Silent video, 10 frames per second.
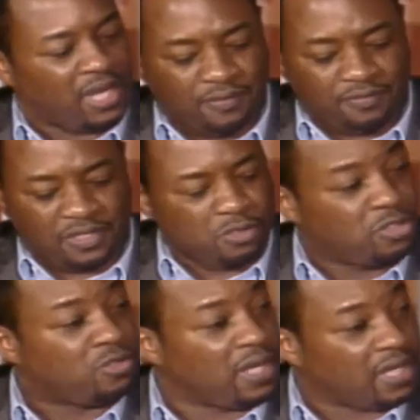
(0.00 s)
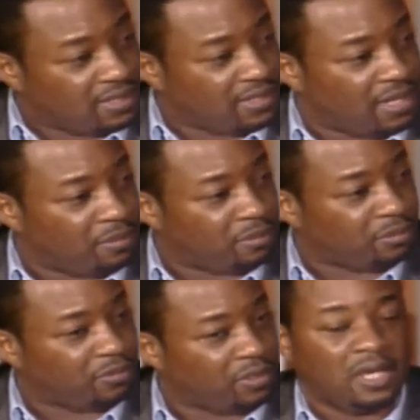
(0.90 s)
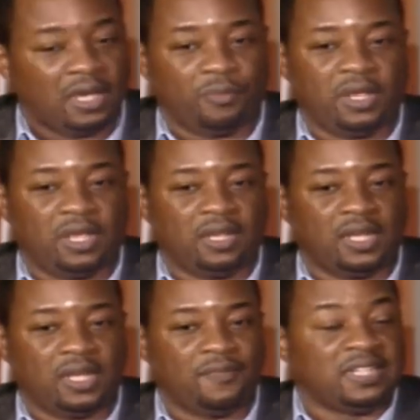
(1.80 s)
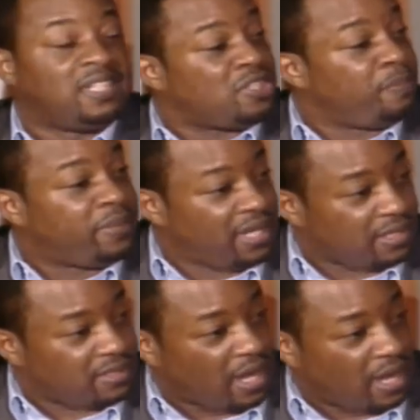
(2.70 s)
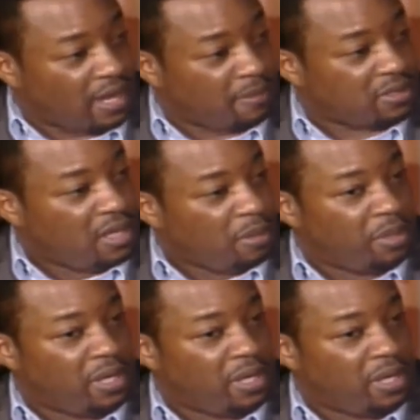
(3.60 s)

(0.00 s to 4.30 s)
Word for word: We have to instruct them. Mm -hmm. We we and even discipline at times. Right.